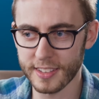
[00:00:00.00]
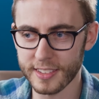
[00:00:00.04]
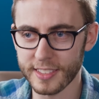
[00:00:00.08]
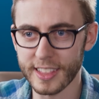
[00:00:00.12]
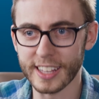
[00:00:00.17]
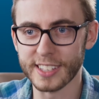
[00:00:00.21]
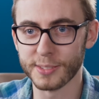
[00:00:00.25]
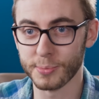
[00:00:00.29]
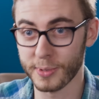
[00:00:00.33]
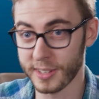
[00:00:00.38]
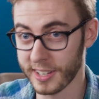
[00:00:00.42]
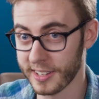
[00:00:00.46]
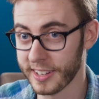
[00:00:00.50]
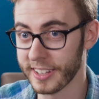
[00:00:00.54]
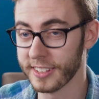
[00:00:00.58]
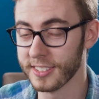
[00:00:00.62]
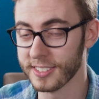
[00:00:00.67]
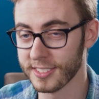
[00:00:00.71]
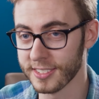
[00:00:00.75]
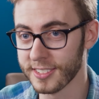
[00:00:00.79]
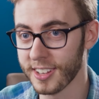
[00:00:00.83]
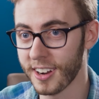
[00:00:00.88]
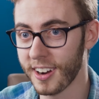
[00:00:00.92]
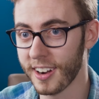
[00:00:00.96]
that's where you need
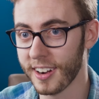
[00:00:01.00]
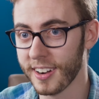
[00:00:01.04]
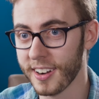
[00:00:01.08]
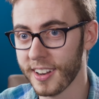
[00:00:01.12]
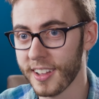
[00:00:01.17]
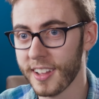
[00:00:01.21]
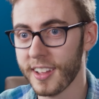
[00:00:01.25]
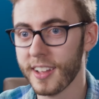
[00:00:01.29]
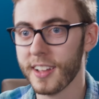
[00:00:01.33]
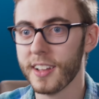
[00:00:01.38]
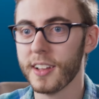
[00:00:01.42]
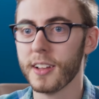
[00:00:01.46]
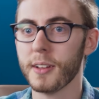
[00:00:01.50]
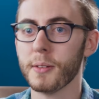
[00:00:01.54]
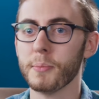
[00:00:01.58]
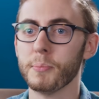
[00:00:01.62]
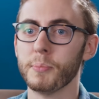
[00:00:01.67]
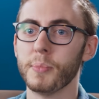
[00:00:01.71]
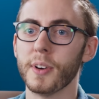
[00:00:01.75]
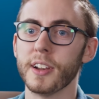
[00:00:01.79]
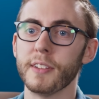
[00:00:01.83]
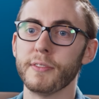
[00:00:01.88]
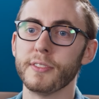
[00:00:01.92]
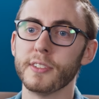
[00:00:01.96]
to start.
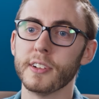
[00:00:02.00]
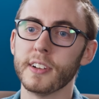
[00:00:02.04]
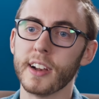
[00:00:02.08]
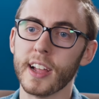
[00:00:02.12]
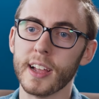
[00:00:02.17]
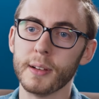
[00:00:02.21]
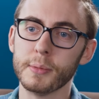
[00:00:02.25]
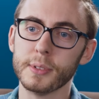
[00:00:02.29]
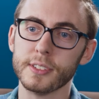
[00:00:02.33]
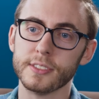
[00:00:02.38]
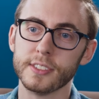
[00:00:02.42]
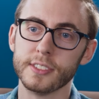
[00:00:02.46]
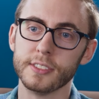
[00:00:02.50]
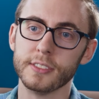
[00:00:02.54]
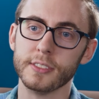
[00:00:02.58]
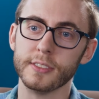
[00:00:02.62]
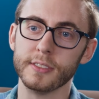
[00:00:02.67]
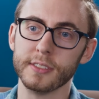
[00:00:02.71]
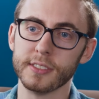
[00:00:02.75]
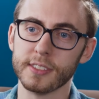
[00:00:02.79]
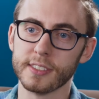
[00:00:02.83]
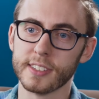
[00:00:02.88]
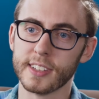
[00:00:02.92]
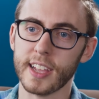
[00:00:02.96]
But if you're able
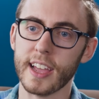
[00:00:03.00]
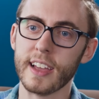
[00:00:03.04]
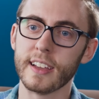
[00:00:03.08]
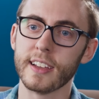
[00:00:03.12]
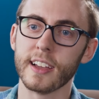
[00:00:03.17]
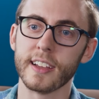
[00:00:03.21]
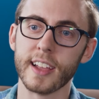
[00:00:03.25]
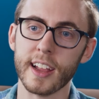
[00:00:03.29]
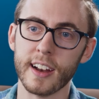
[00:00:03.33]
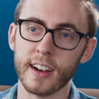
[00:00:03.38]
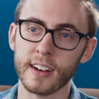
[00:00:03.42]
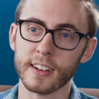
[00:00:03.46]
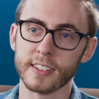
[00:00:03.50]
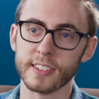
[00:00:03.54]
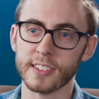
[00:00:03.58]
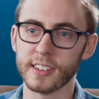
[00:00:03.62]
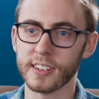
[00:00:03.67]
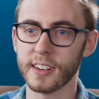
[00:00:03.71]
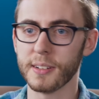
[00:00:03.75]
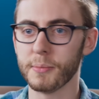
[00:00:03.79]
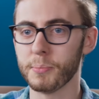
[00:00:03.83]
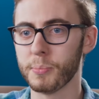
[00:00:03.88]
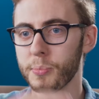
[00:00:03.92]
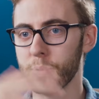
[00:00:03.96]
to take a character
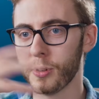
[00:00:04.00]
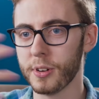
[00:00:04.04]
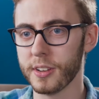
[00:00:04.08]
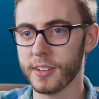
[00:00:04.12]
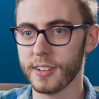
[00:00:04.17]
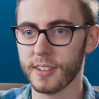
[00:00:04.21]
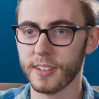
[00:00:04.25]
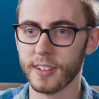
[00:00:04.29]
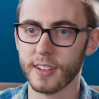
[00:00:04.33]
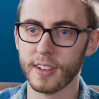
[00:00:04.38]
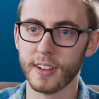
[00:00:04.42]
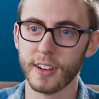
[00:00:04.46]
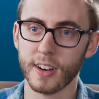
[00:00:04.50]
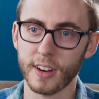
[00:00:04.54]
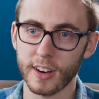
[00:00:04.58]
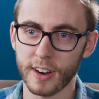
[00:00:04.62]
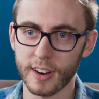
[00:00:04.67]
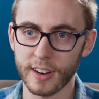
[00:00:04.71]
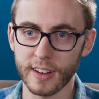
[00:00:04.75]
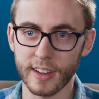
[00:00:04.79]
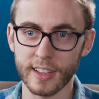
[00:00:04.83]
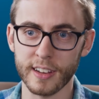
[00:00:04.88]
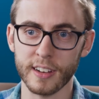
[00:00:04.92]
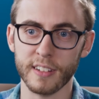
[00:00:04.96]
and put
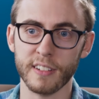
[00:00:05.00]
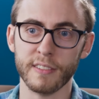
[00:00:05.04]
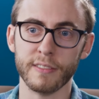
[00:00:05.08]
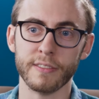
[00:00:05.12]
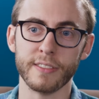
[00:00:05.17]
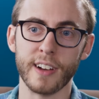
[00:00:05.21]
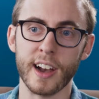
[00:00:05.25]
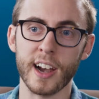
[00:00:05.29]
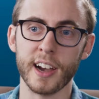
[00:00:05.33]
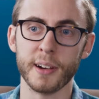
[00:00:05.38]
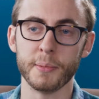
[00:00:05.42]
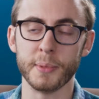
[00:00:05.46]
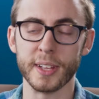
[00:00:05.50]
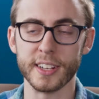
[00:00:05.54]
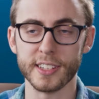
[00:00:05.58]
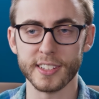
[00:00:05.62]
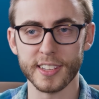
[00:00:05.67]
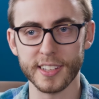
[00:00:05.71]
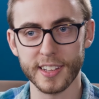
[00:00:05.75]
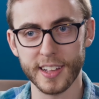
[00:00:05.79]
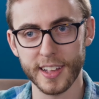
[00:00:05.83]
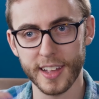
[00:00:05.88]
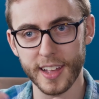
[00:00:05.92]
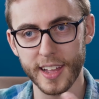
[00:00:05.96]
her in an
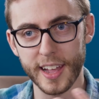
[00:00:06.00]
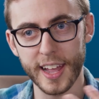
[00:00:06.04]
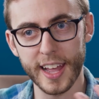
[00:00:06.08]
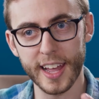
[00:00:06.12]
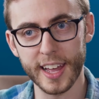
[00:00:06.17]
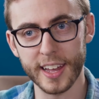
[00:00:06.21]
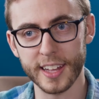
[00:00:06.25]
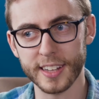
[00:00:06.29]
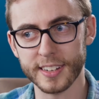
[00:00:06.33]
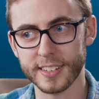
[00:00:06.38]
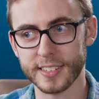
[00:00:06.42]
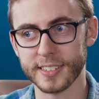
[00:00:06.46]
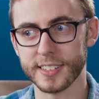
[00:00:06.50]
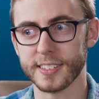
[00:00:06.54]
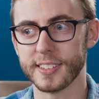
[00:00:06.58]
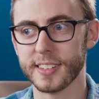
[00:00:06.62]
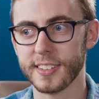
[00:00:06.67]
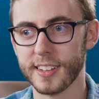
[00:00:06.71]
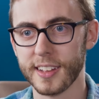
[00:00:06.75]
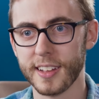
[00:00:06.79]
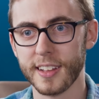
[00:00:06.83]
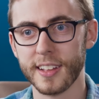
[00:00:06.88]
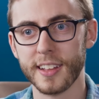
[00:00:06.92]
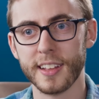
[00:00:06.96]
environment and
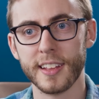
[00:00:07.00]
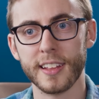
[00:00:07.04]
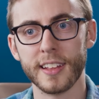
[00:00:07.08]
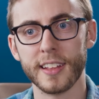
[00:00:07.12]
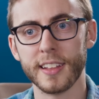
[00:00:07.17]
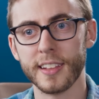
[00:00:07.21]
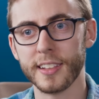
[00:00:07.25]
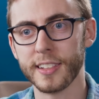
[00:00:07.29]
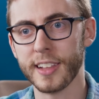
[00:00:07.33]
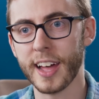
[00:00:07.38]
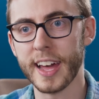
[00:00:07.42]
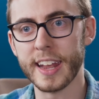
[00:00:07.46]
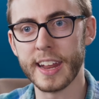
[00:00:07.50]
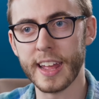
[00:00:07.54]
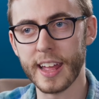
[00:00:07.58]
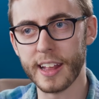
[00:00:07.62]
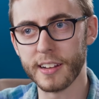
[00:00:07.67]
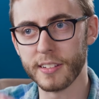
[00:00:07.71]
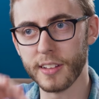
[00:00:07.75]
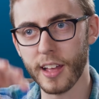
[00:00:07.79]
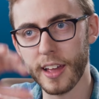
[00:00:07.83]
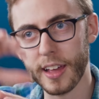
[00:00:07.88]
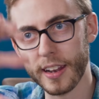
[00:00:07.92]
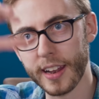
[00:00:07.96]
light it
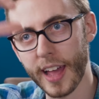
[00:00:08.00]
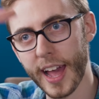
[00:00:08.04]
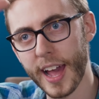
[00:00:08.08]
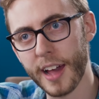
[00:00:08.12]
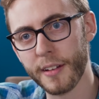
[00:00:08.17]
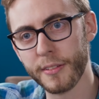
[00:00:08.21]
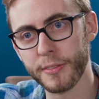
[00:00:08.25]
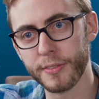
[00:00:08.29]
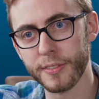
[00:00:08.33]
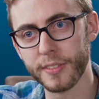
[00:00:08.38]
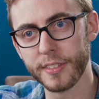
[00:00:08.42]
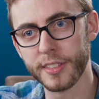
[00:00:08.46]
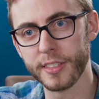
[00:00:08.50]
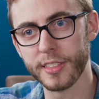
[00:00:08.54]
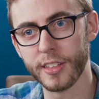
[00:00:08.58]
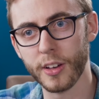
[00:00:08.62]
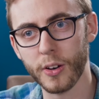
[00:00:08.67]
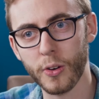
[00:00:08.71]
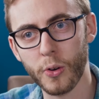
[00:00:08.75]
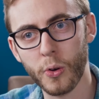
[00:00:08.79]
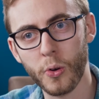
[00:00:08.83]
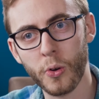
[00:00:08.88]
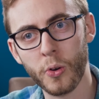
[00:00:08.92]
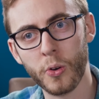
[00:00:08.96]
and have the
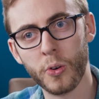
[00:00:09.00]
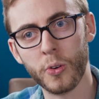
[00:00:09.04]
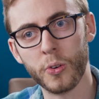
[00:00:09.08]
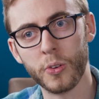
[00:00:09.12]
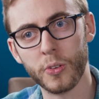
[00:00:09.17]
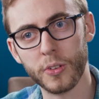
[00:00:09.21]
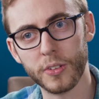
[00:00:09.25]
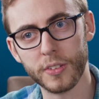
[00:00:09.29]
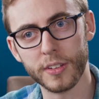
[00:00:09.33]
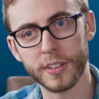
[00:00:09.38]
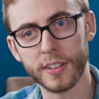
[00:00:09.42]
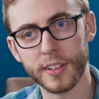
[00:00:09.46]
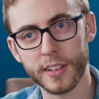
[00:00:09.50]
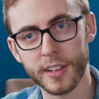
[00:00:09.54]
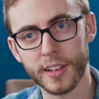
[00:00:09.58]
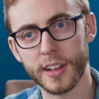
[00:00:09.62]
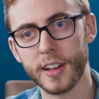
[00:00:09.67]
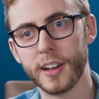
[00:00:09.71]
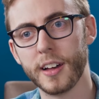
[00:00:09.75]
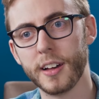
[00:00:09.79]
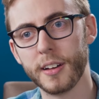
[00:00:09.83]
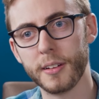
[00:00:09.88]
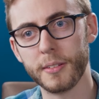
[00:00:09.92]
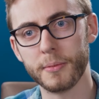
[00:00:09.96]
whole
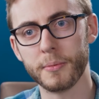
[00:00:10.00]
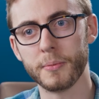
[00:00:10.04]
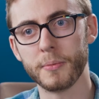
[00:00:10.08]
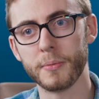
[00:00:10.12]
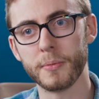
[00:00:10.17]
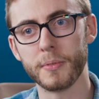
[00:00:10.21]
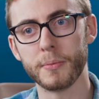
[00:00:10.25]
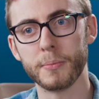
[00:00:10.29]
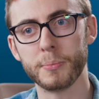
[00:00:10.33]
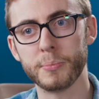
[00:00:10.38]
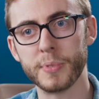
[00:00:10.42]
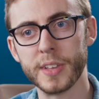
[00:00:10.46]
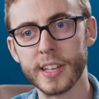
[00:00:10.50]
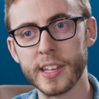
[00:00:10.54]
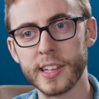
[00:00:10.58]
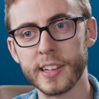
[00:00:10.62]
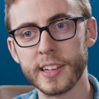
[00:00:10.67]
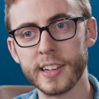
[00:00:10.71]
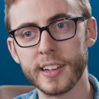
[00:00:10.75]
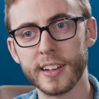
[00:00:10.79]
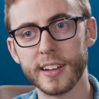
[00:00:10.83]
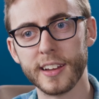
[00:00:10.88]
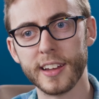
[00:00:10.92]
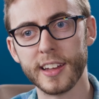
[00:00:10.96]

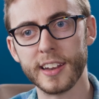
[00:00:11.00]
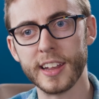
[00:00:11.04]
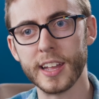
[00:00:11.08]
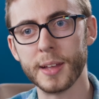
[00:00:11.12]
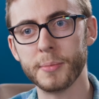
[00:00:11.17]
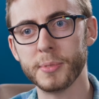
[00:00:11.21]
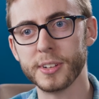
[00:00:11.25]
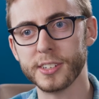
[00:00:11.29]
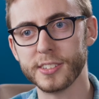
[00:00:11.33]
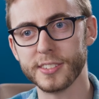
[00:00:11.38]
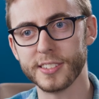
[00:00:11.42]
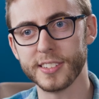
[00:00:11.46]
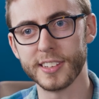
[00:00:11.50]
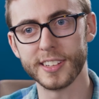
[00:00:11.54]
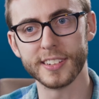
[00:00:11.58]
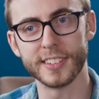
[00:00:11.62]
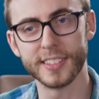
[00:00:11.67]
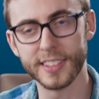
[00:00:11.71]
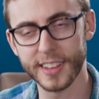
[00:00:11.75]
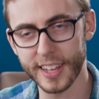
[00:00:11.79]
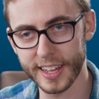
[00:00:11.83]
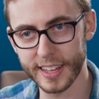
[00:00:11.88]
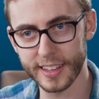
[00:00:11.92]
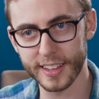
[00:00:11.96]
be an image
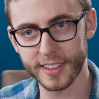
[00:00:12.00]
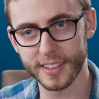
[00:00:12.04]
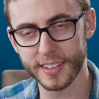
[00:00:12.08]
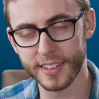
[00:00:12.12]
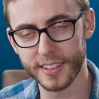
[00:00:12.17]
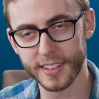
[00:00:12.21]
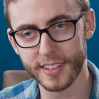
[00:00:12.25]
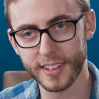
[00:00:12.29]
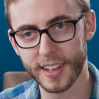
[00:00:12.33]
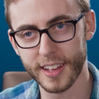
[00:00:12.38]
that, like,